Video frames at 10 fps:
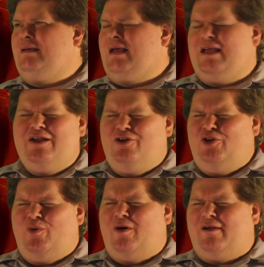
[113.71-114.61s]
And here
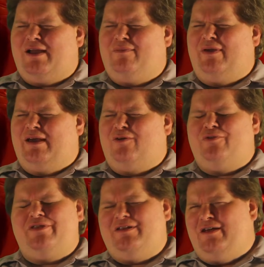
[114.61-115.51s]
you are coming out
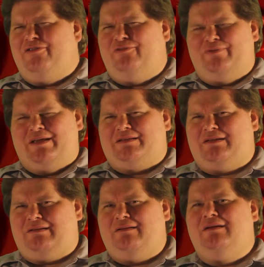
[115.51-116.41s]
with another
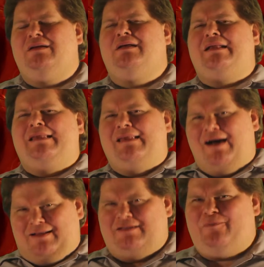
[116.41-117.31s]
reason
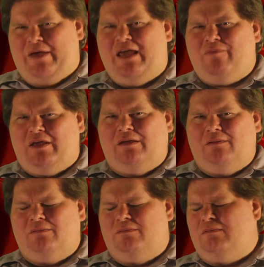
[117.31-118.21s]
not to pay me.
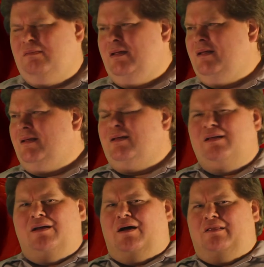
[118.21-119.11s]

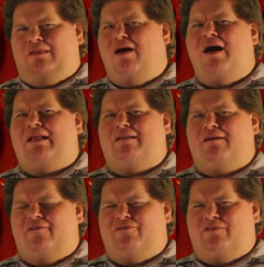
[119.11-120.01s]
A lot
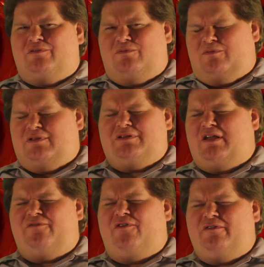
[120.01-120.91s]
of the, the
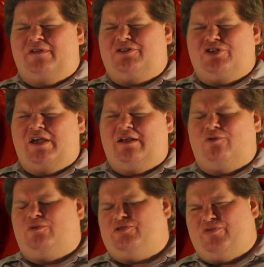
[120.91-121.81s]
stuff on this
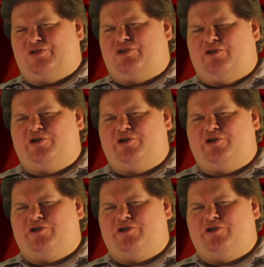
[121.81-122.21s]
channel was Trisha